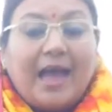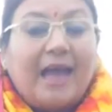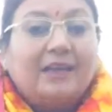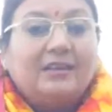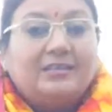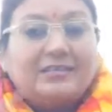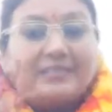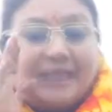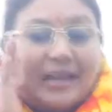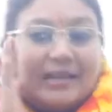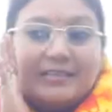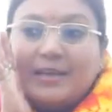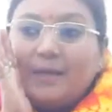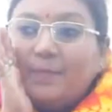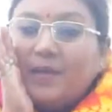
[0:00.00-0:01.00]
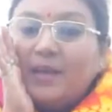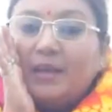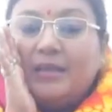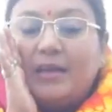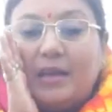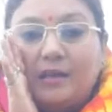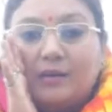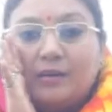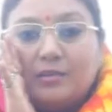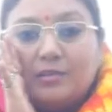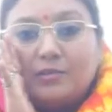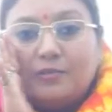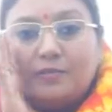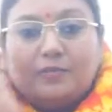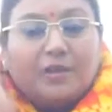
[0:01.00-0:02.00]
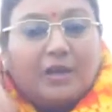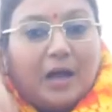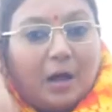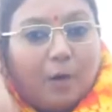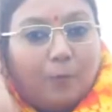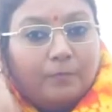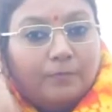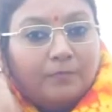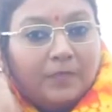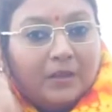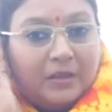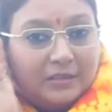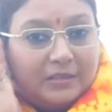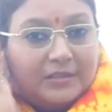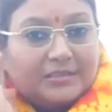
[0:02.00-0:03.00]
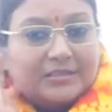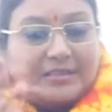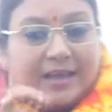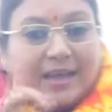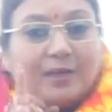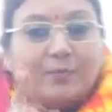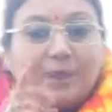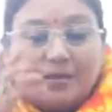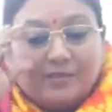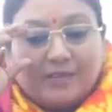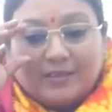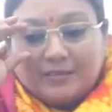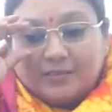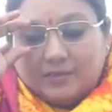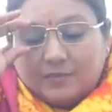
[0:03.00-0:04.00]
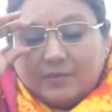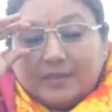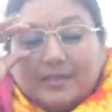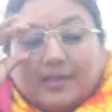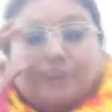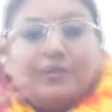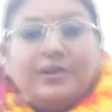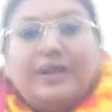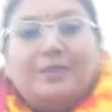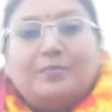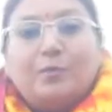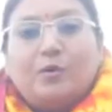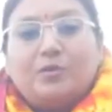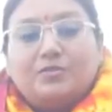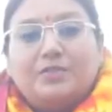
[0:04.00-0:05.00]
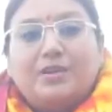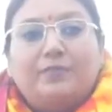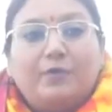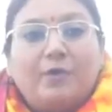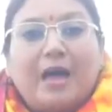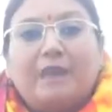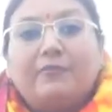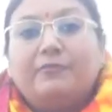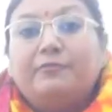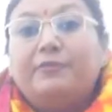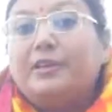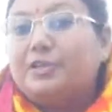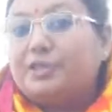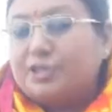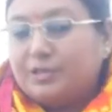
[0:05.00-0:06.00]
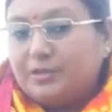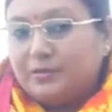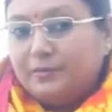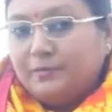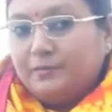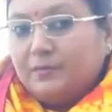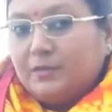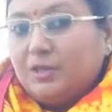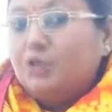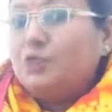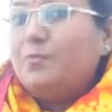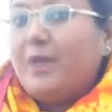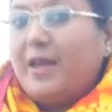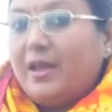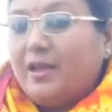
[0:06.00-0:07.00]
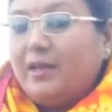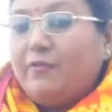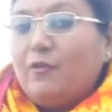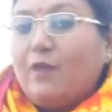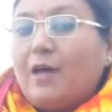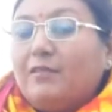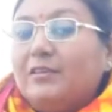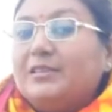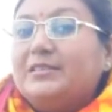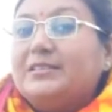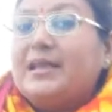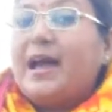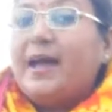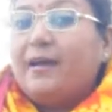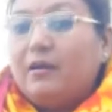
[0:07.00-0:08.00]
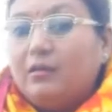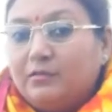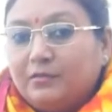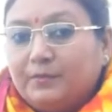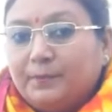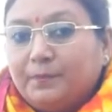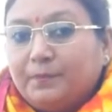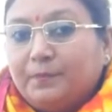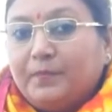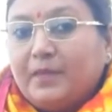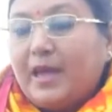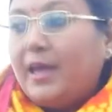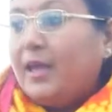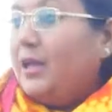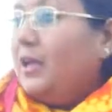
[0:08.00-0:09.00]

And say something in the ears of the cow. This is again one, one, one thing really important. If you have a wish to make, if you have a desire, okay?